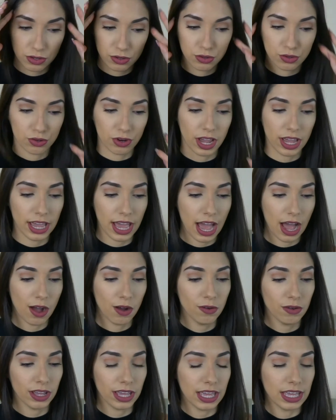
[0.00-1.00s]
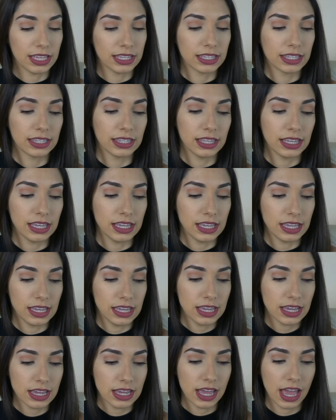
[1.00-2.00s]
to try out is
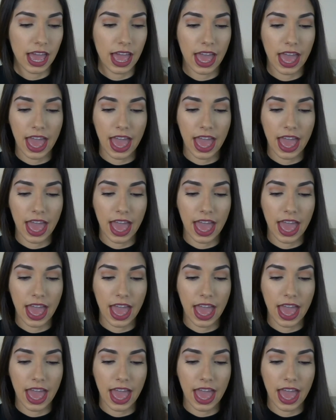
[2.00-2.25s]
the